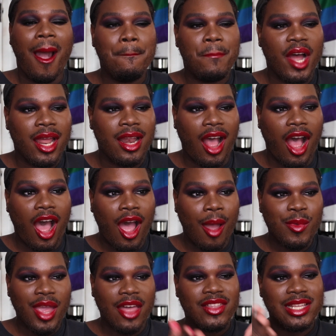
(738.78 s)
But
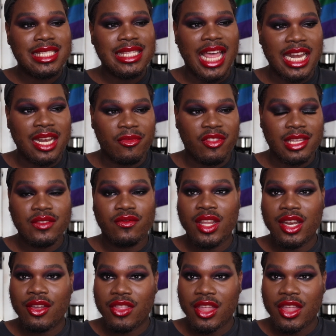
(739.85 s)
yeah, this is the end of this video.